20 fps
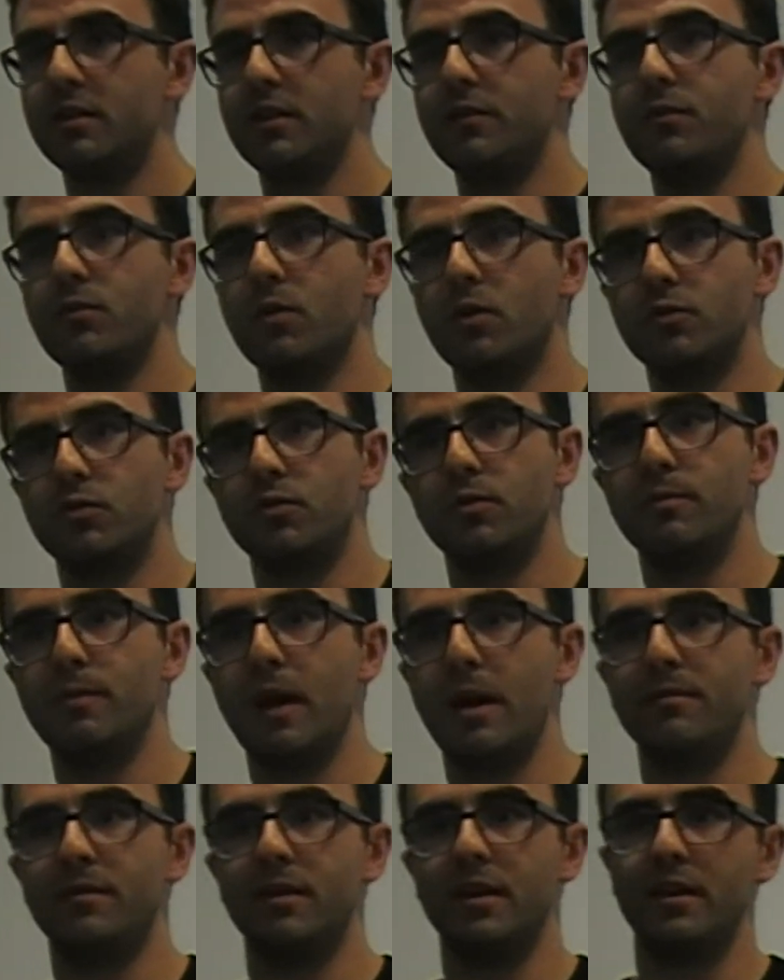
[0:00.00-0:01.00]
If you want to
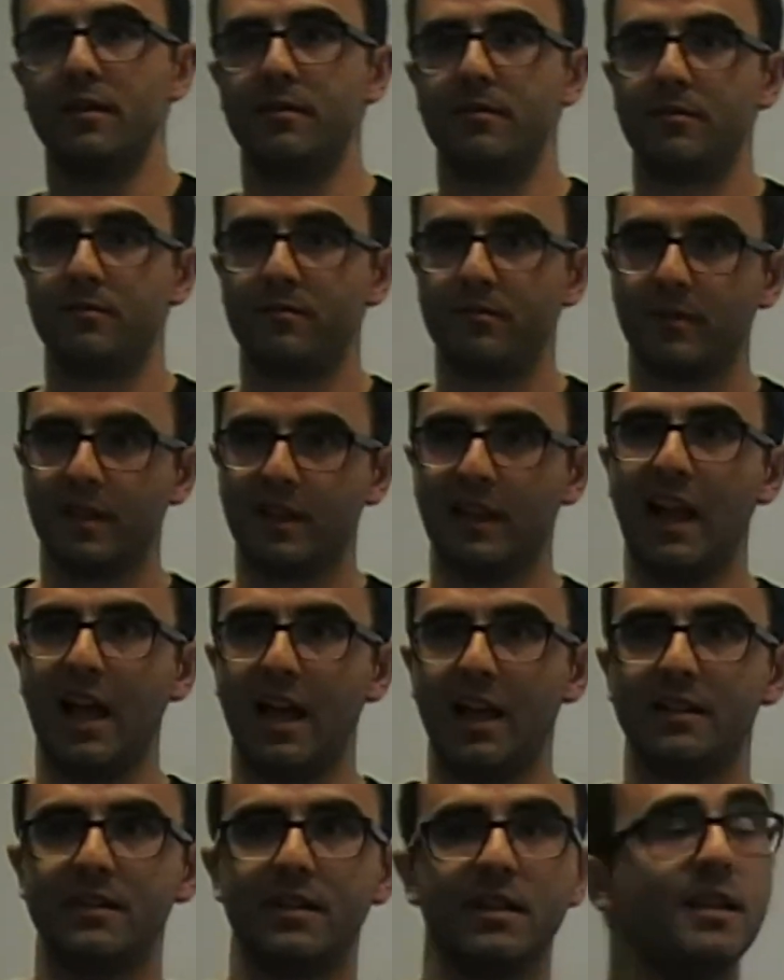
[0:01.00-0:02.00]
embed the
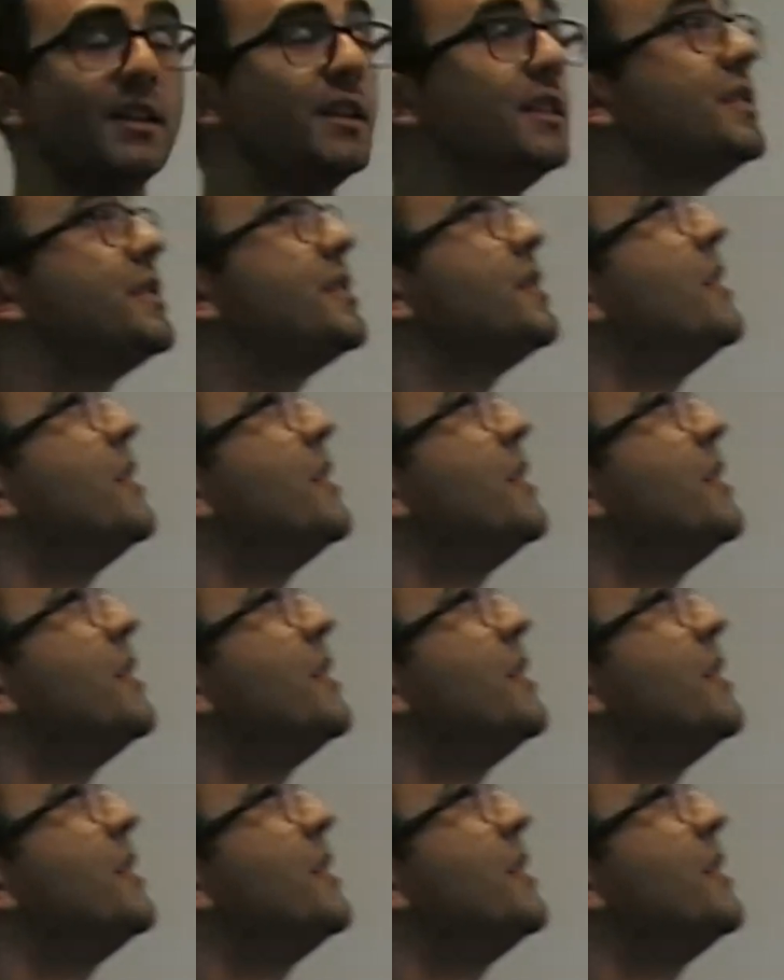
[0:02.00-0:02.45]
class in it,